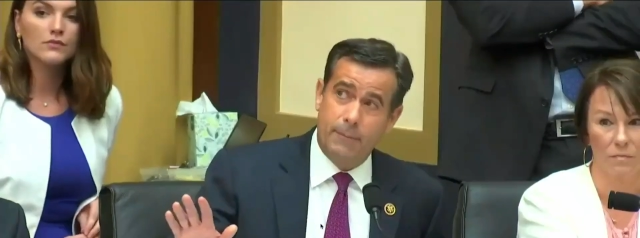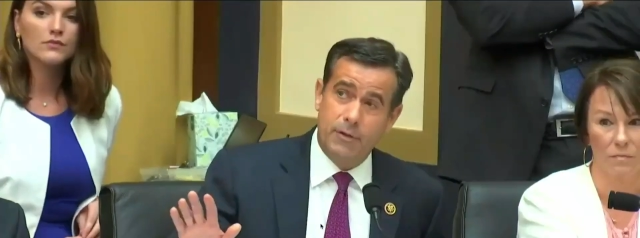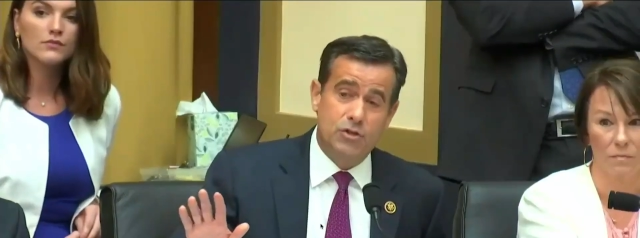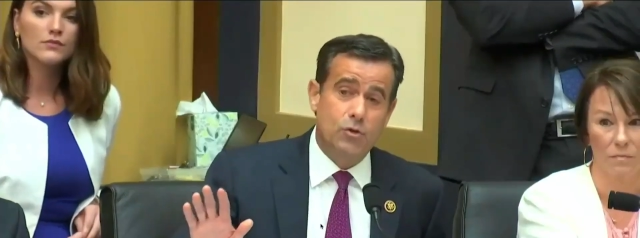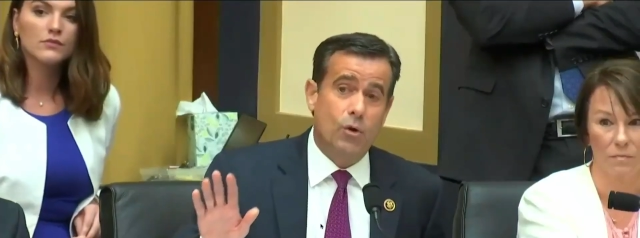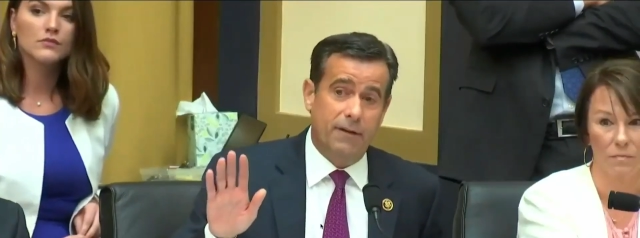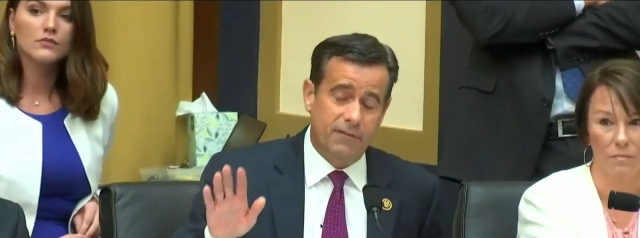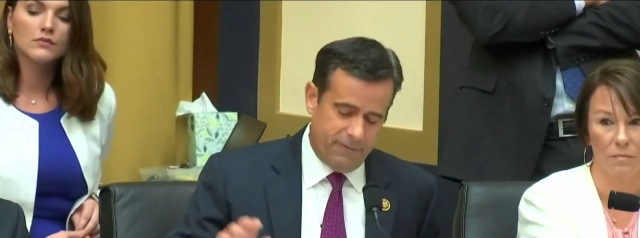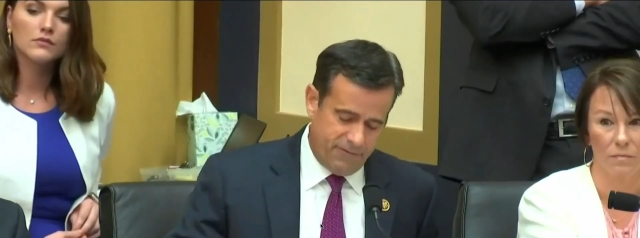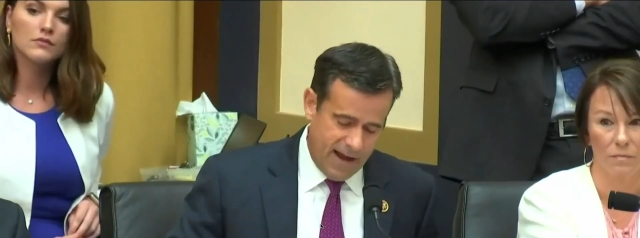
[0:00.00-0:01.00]
Speaker 1: Time is short.
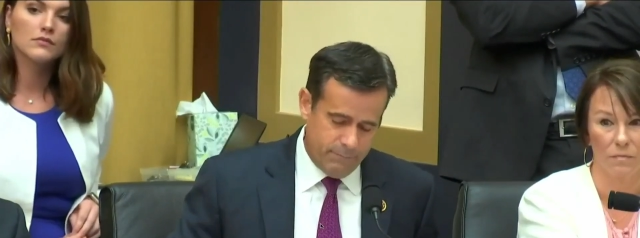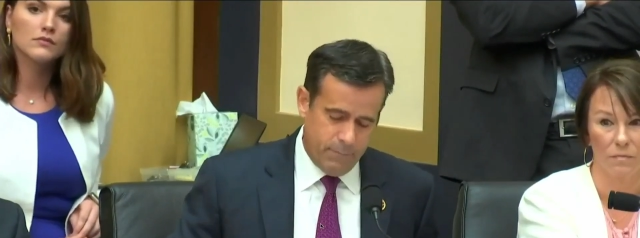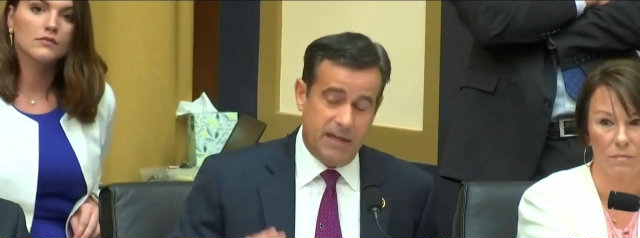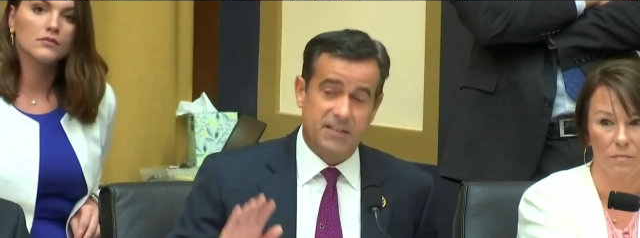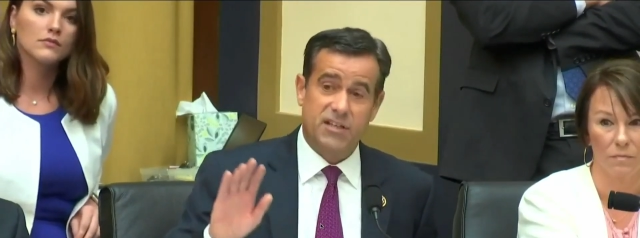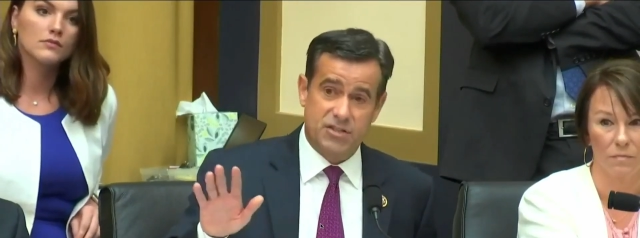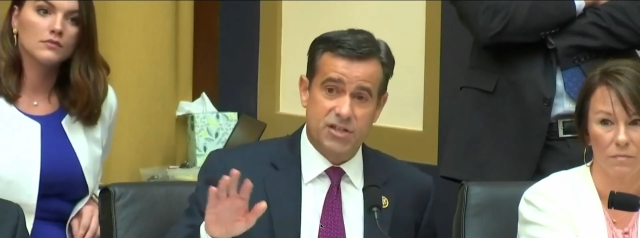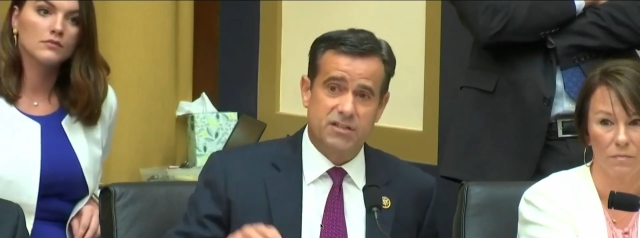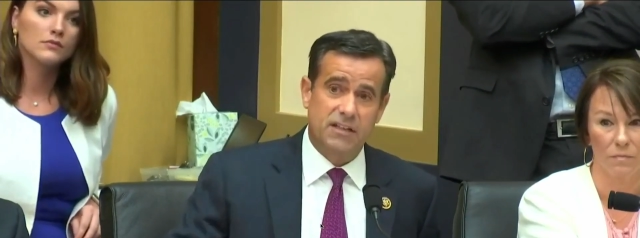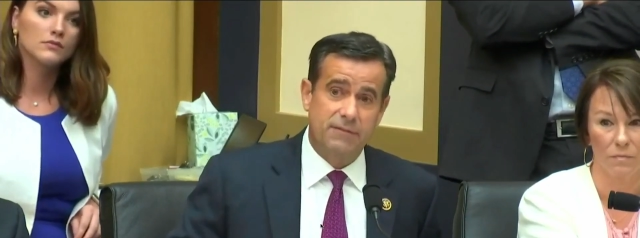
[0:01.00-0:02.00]
I've got five minutes. Let's
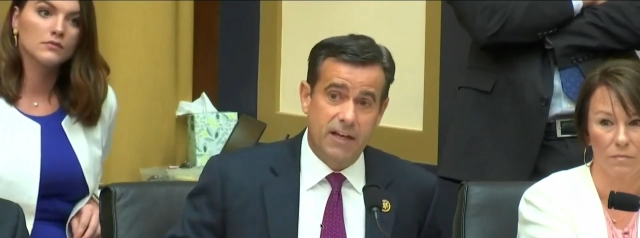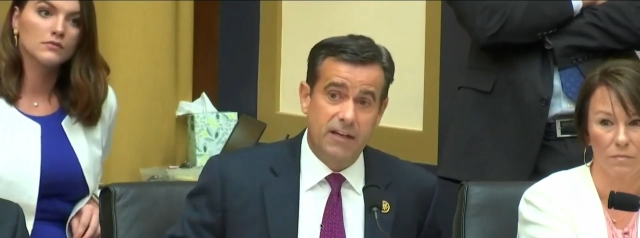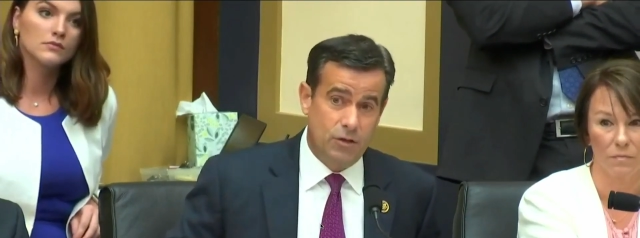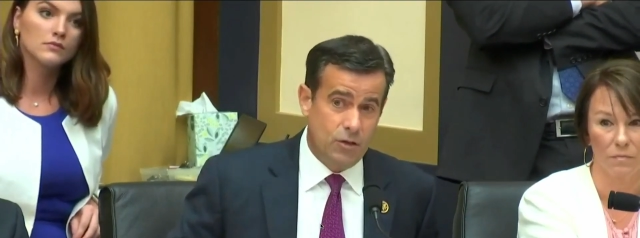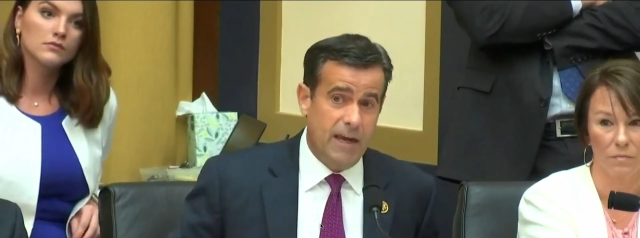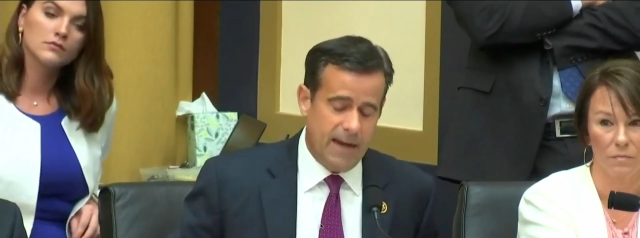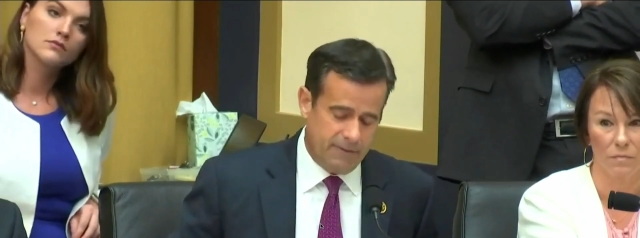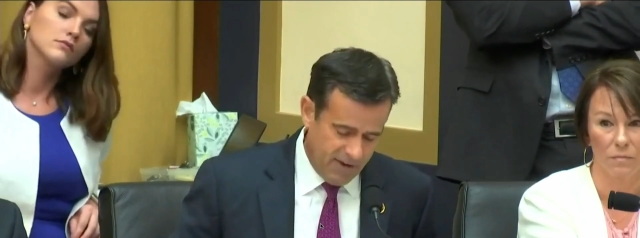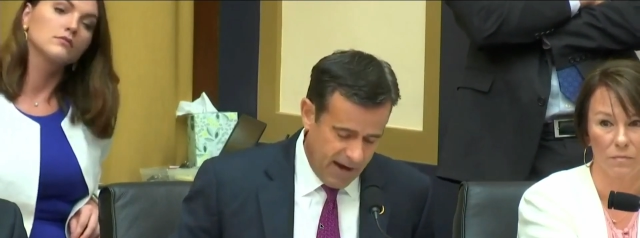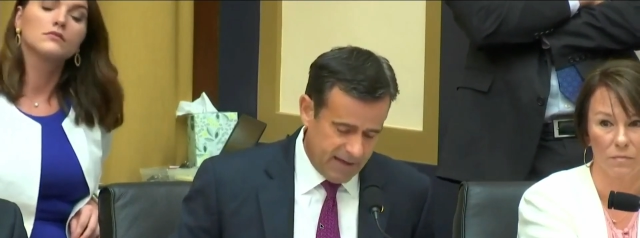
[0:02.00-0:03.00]
just leave it at you
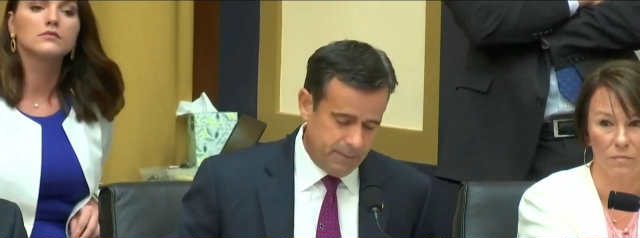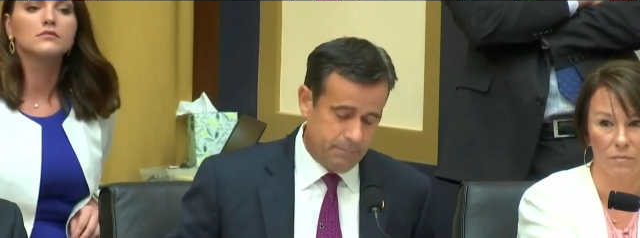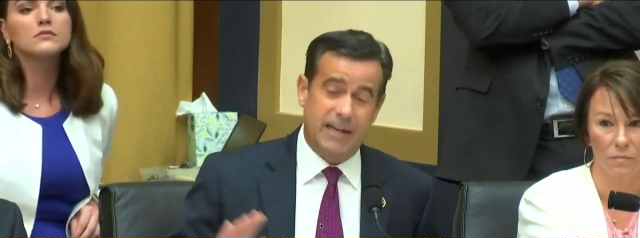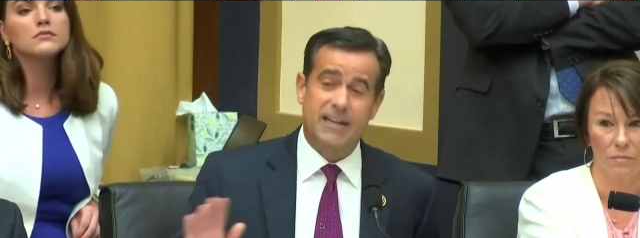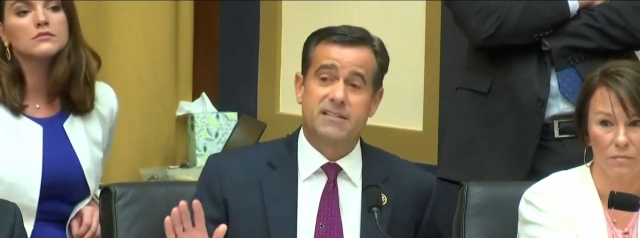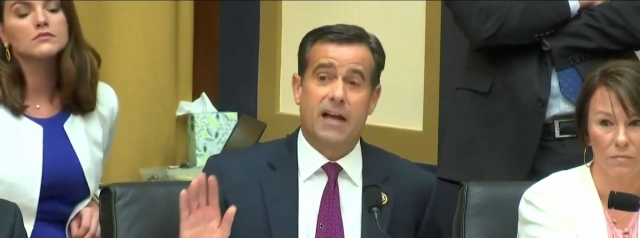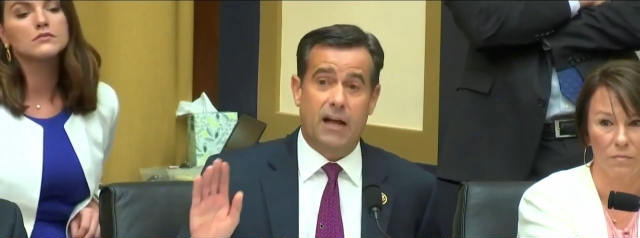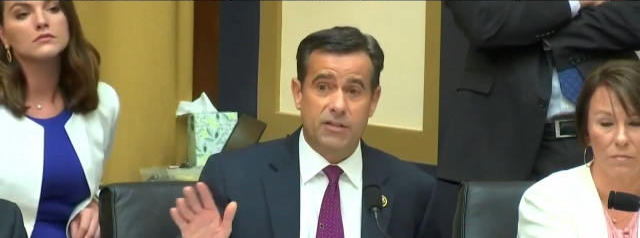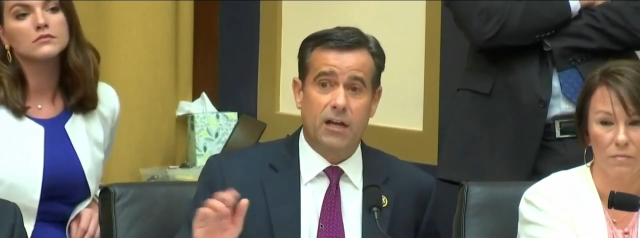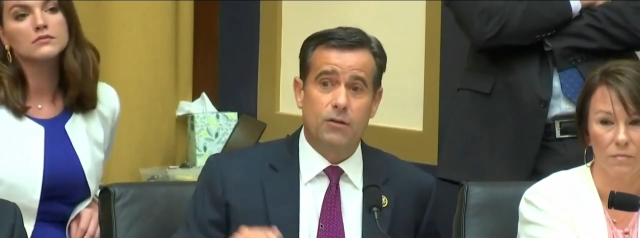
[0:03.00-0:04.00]
can't find it because
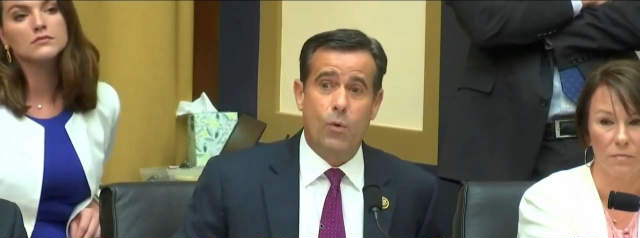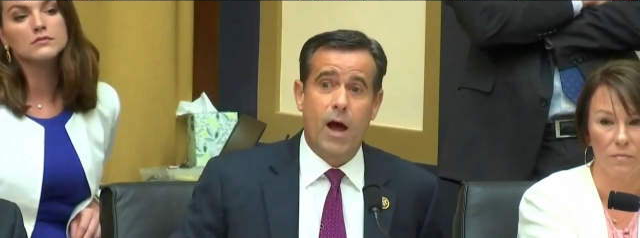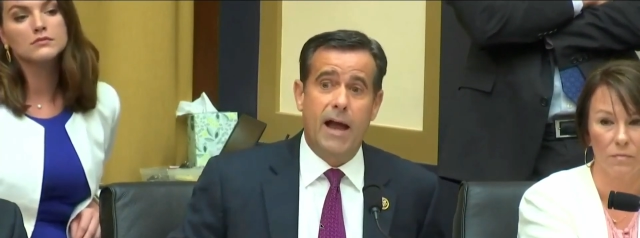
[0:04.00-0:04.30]
I'll tell you